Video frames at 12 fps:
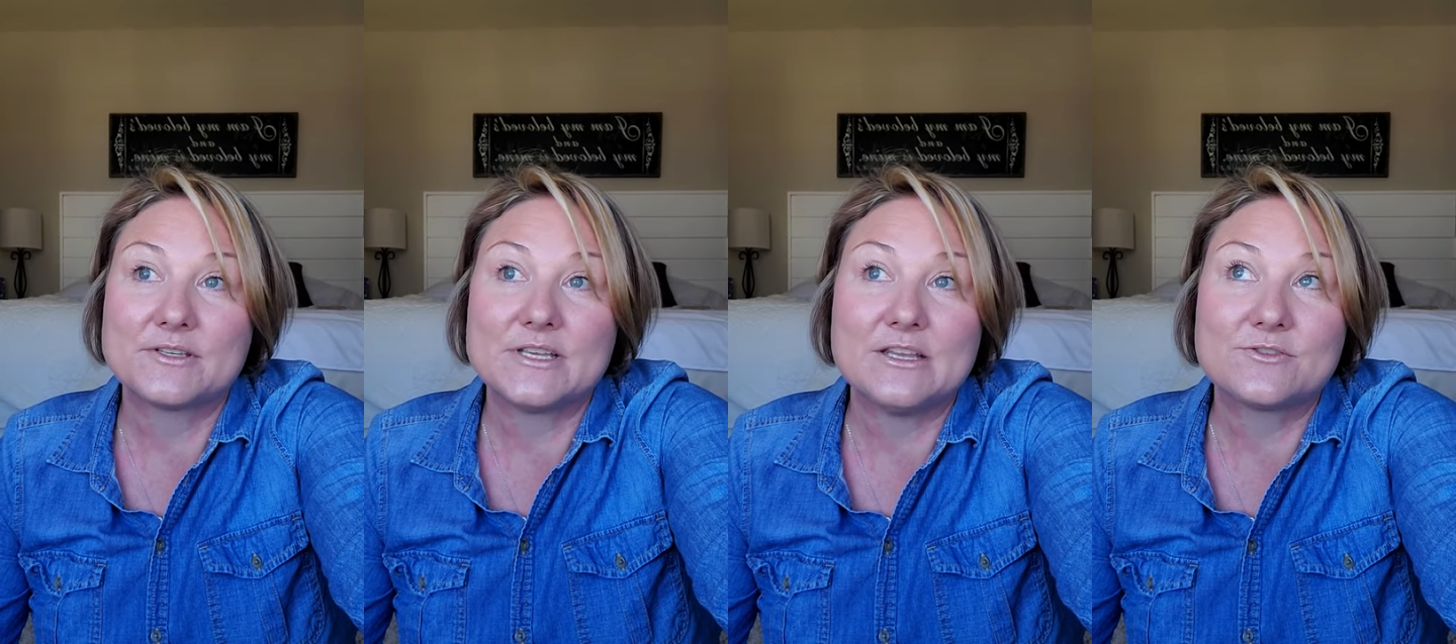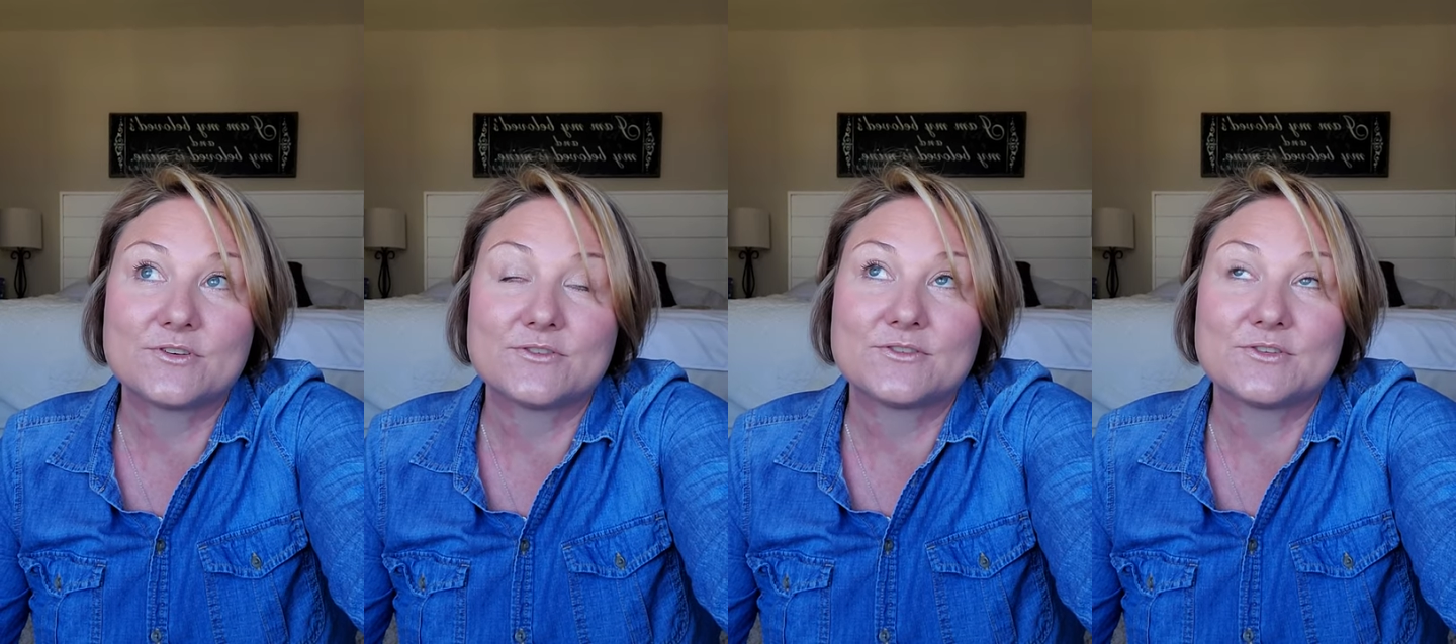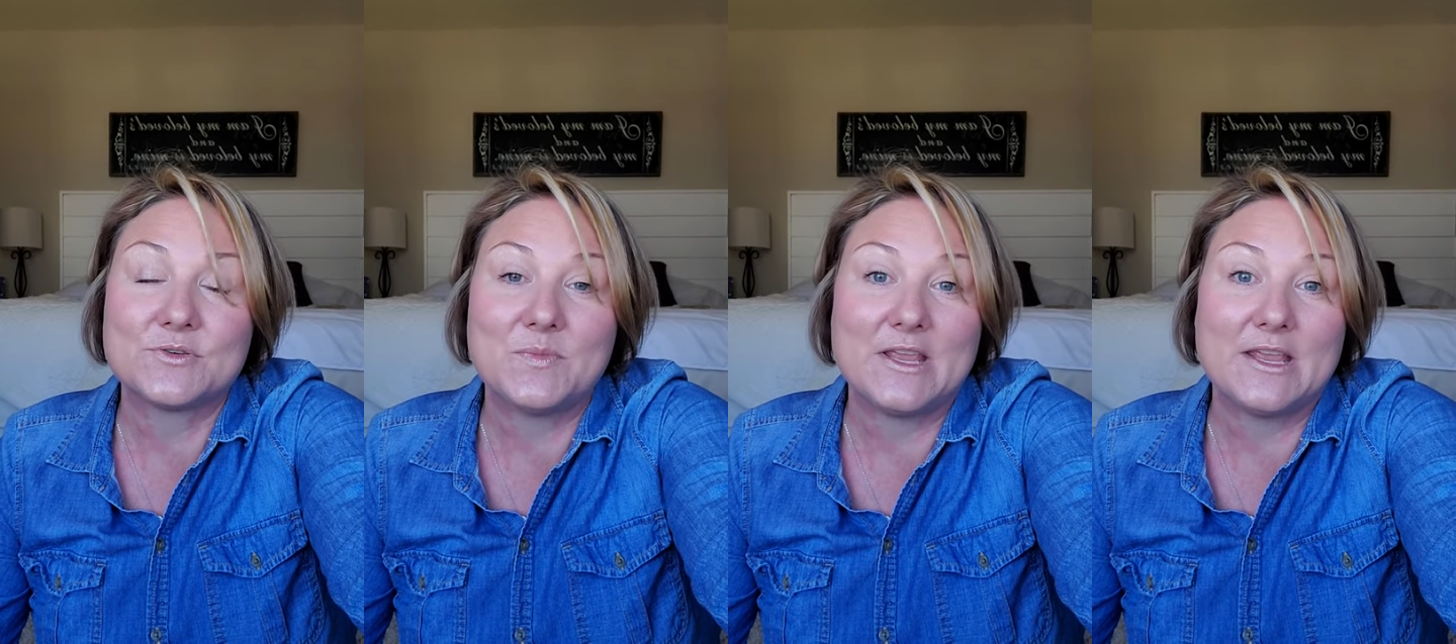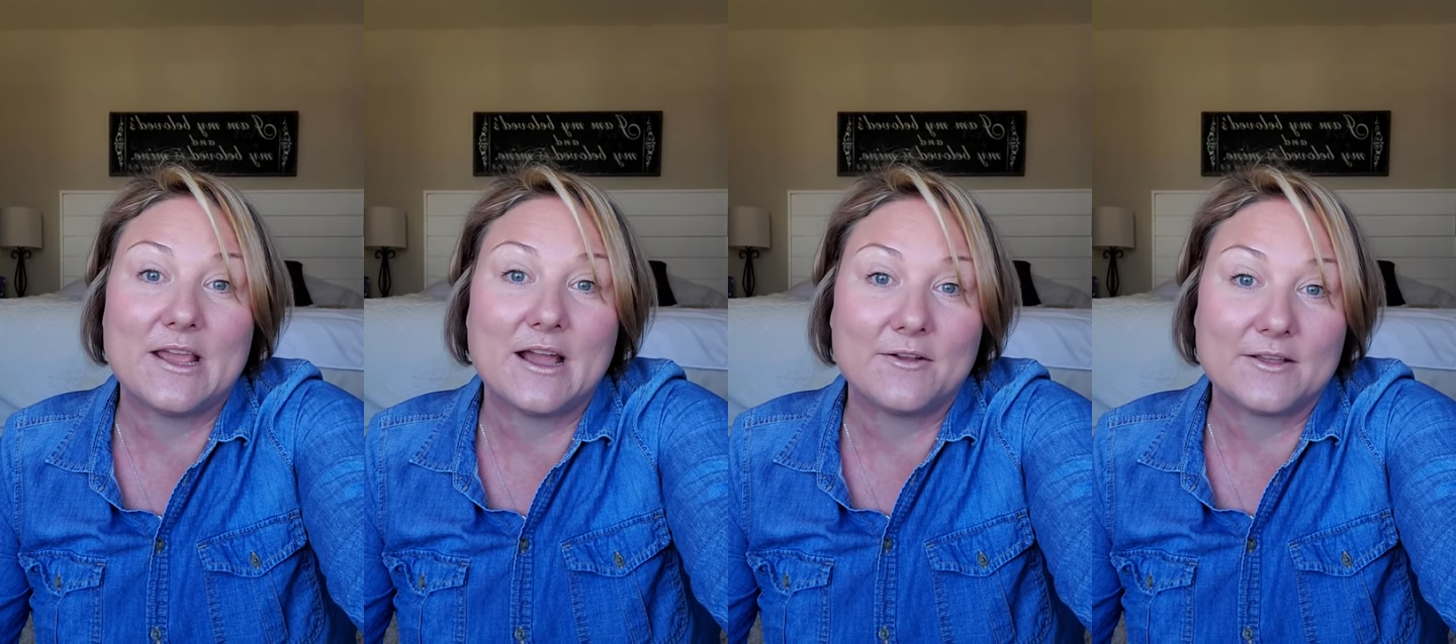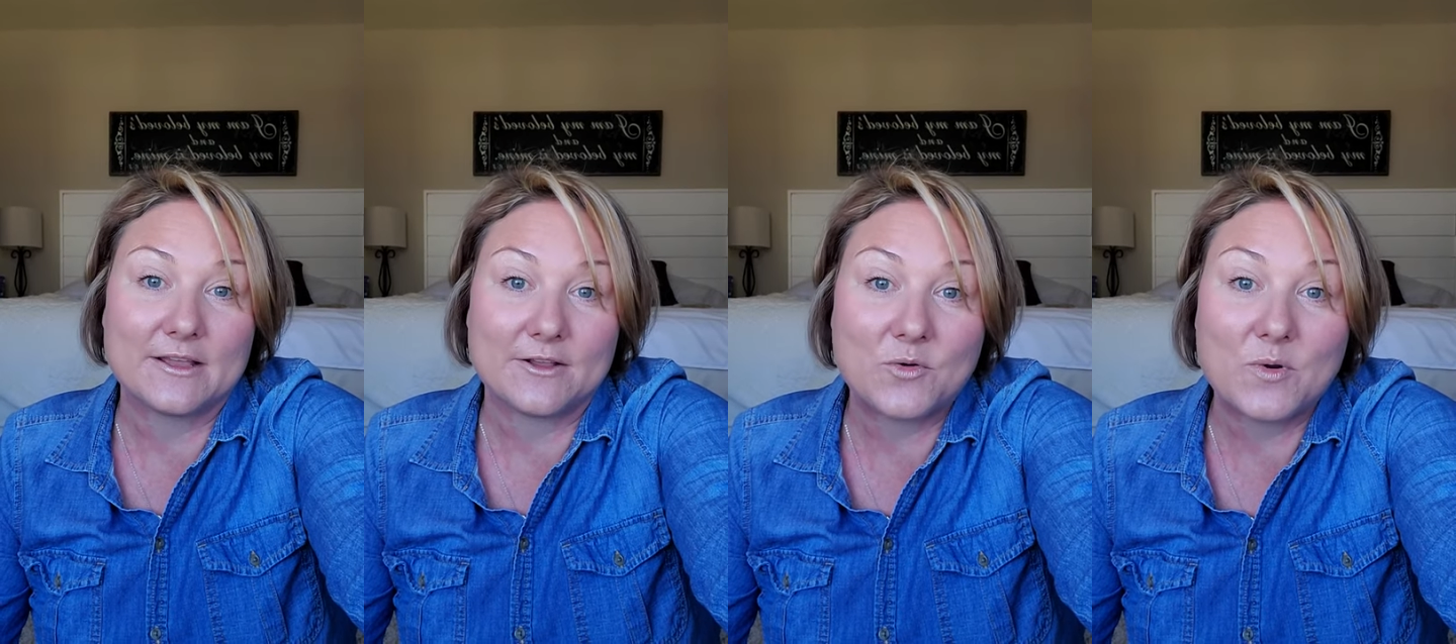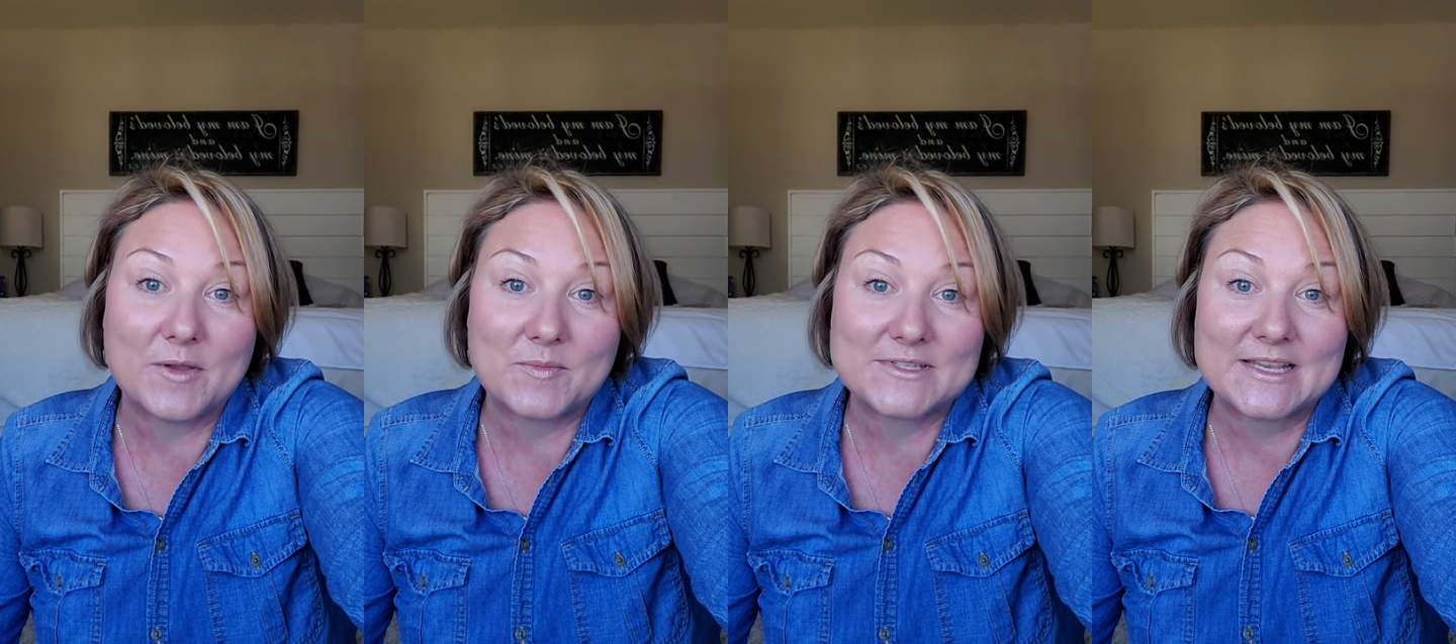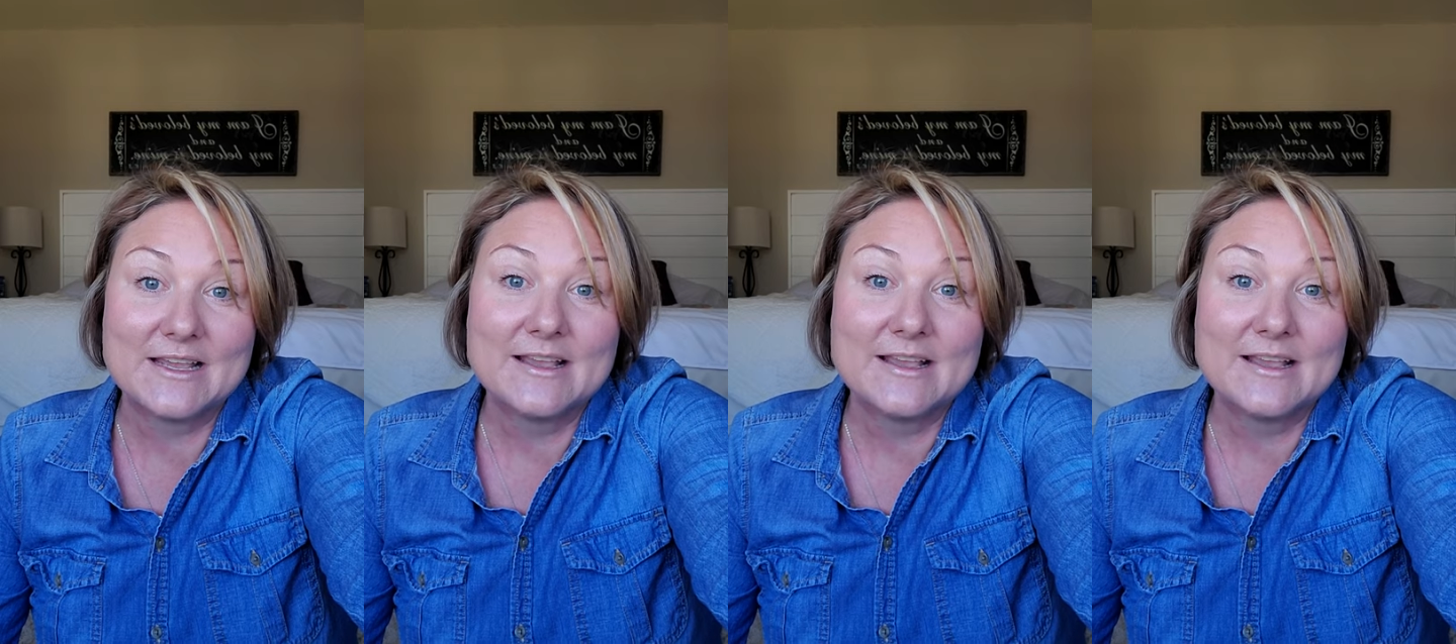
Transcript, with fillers: teachers to be uh, equipped